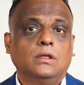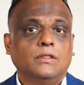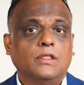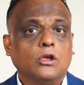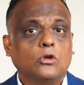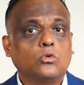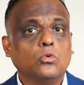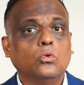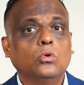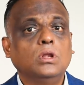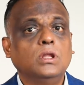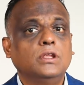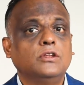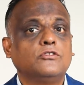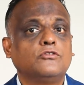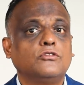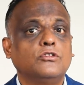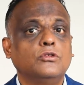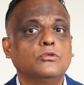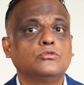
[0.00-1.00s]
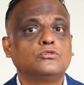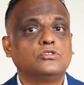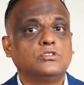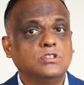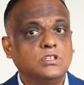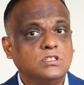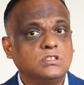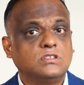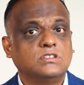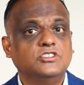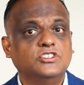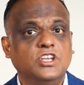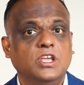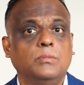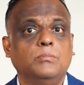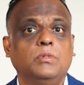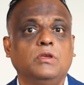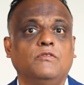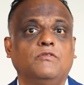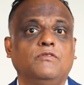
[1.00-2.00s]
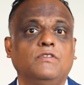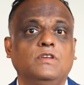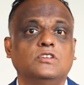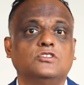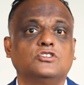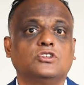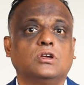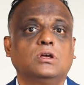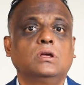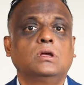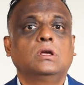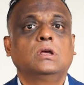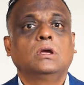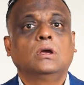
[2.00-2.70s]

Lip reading: Now, Google introduced this GMB feature